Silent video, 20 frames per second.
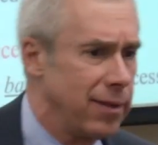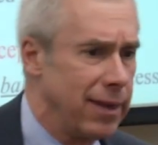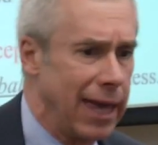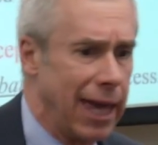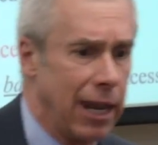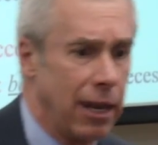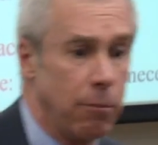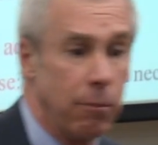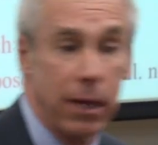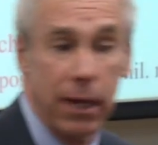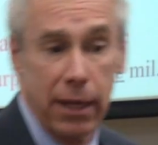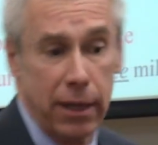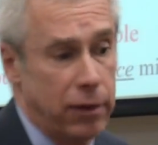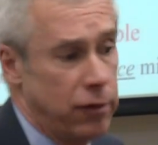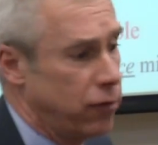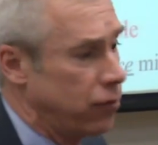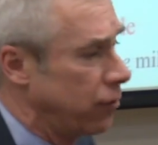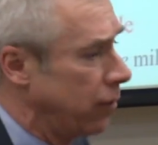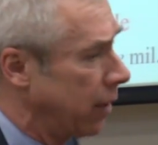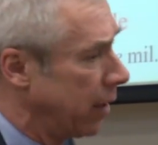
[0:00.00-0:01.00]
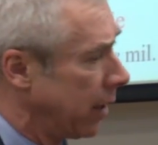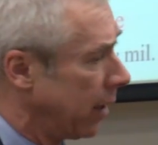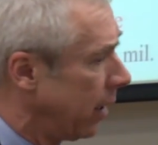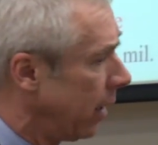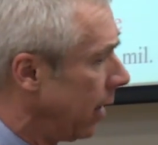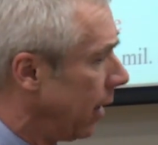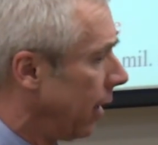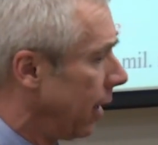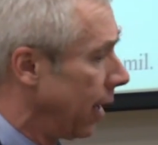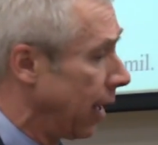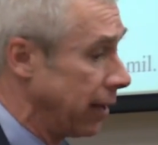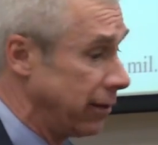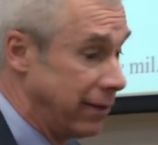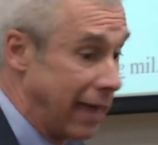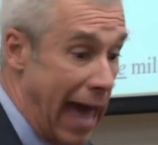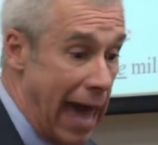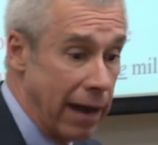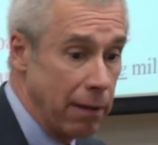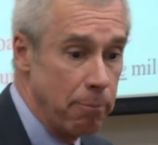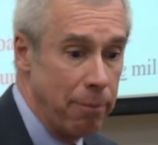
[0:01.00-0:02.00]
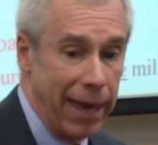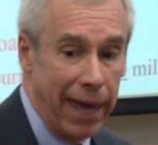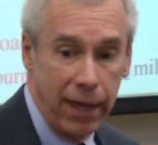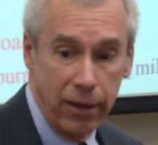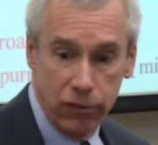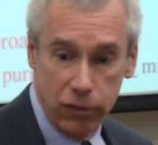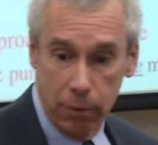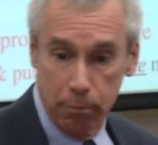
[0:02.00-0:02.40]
the enemy's database